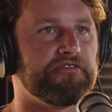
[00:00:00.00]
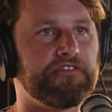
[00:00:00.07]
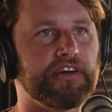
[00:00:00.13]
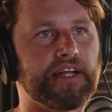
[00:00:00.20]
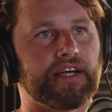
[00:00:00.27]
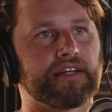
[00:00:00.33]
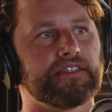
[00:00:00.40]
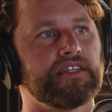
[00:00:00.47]

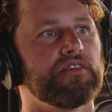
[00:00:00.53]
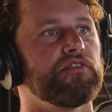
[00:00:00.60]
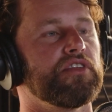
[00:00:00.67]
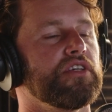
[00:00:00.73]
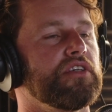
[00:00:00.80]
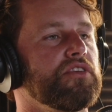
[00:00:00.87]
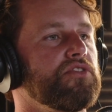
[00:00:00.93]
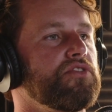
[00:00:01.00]
fun
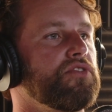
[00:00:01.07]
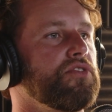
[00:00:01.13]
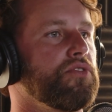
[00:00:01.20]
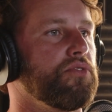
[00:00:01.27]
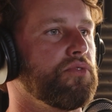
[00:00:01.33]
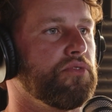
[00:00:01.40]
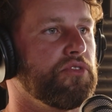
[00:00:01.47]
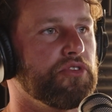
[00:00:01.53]
activities
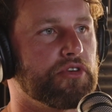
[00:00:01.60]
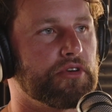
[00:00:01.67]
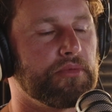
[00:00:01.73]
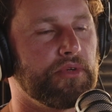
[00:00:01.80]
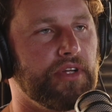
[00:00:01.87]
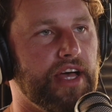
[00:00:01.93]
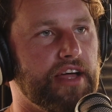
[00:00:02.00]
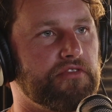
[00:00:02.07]
to
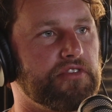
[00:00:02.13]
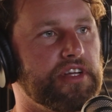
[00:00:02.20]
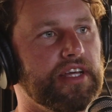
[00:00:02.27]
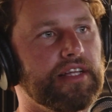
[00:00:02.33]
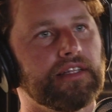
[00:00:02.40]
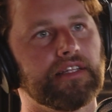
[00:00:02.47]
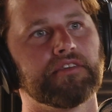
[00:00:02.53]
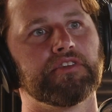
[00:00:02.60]
normal
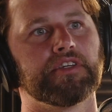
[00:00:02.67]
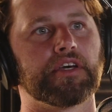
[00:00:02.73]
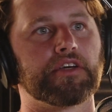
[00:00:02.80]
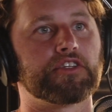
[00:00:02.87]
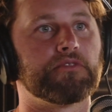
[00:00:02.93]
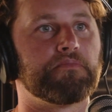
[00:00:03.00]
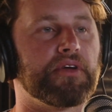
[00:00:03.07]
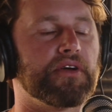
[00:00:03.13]
everyday
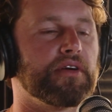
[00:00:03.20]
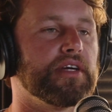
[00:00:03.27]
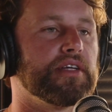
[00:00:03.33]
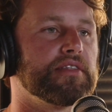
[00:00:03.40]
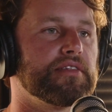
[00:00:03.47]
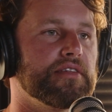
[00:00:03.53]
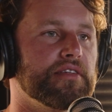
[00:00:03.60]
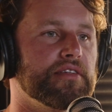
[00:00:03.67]
living
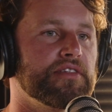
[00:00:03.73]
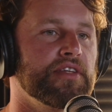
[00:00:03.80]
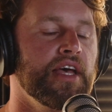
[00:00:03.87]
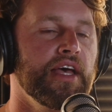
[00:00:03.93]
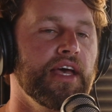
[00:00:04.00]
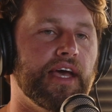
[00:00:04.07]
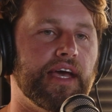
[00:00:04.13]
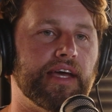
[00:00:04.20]

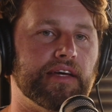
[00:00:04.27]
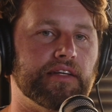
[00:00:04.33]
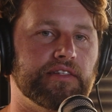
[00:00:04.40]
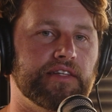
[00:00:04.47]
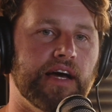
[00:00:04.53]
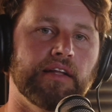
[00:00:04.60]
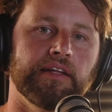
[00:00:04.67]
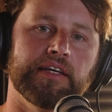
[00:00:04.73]
experiences,
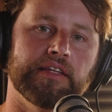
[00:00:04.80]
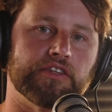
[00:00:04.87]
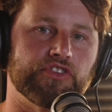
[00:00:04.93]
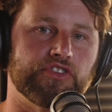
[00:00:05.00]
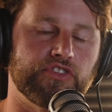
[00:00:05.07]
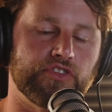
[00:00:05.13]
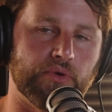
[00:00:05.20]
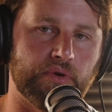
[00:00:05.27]
and telling
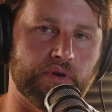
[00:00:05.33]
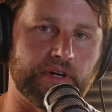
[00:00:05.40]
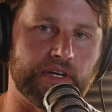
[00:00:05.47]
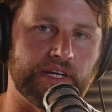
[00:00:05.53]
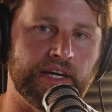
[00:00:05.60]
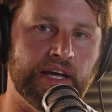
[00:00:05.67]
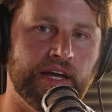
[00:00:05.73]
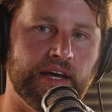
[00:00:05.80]
the
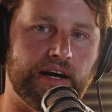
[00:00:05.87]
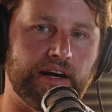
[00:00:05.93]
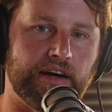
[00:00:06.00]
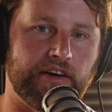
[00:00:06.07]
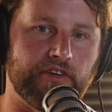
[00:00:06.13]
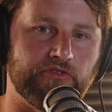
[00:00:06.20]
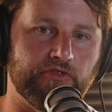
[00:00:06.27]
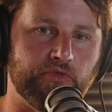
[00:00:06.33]
story
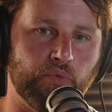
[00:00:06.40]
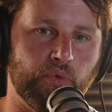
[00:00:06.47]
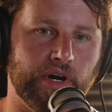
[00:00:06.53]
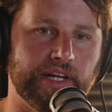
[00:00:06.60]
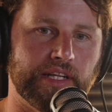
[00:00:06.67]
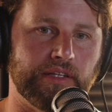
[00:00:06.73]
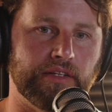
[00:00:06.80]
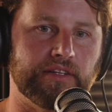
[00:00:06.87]
of
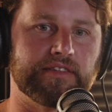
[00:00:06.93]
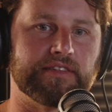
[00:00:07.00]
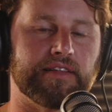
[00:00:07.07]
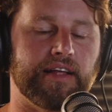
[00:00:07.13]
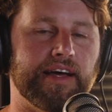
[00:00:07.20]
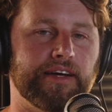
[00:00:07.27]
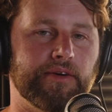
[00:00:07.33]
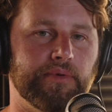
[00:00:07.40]
what it
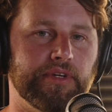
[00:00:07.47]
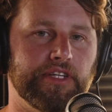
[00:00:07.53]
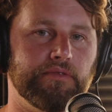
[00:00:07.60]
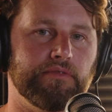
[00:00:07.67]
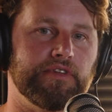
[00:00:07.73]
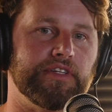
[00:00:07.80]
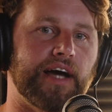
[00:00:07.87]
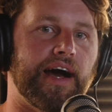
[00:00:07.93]
looks like
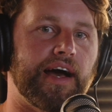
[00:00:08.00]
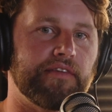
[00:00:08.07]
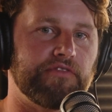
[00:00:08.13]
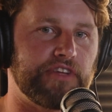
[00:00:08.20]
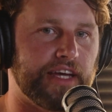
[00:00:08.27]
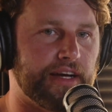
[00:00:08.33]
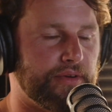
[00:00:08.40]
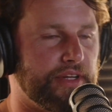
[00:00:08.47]
when you
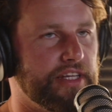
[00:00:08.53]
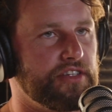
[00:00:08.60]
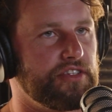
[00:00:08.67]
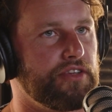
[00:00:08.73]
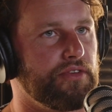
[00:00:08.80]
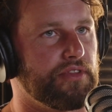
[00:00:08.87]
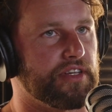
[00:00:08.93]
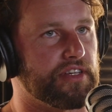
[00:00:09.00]
dive down
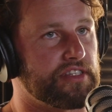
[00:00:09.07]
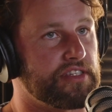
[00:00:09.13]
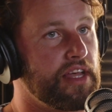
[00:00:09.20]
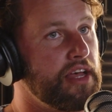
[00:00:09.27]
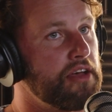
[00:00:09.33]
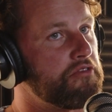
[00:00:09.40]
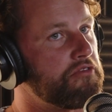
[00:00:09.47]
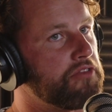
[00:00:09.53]
into
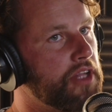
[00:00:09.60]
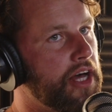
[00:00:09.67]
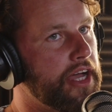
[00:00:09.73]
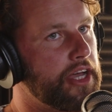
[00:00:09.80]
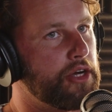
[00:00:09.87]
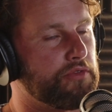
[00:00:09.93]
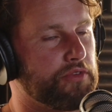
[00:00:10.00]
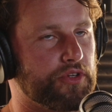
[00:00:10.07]
this
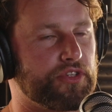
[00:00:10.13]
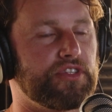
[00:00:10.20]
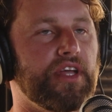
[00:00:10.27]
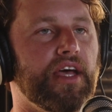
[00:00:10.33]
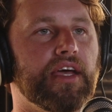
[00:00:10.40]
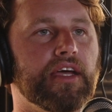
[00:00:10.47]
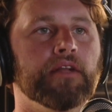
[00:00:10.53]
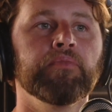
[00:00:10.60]
flyover
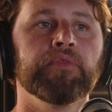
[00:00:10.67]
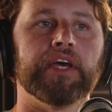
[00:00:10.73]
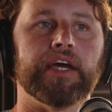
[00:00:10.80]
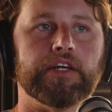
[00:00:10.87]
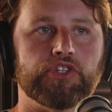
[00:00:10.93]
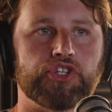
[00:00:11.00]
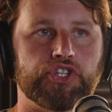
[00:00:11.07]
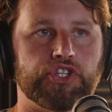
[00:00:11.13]
state
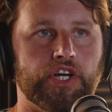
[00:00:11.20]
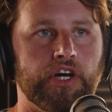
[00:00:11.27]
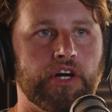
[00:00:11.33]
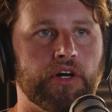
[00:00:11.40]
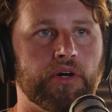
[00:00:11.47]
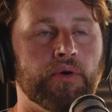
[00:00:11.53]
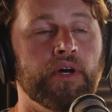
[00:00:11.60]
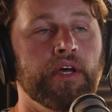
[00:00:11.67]
and
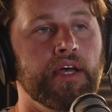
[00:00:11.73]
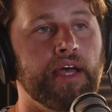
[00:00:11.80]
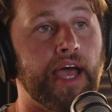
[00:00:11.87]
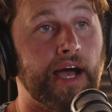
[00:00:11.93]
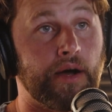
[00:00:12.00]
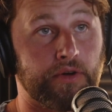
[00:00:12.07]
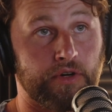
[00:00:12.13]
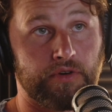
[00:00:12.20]
show
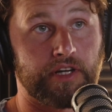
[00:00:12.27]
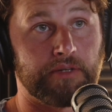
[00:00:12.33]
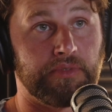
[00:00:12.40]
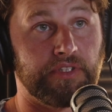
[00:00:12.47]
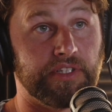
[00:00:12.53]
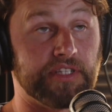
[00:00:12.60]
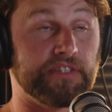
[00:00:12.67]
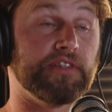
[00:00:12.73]
how
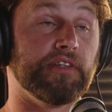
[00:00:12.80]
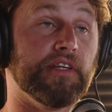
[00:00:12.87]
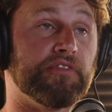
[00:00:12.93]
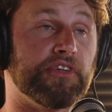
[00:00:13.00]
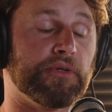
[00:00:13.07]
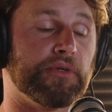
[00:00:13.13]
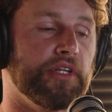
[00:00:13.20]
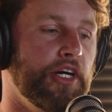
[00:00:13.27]
incredible it is to
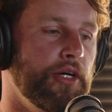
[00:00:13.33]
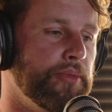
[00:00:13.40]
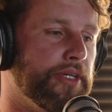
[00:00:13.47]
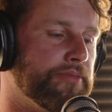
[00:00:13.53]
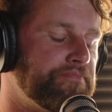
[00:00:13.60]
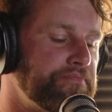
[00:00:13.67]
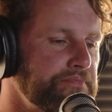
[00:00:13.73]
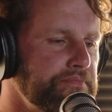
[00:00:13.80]
live in
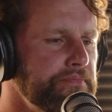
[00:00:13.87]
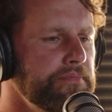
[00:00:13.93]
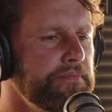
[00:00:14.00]
Oklahoma.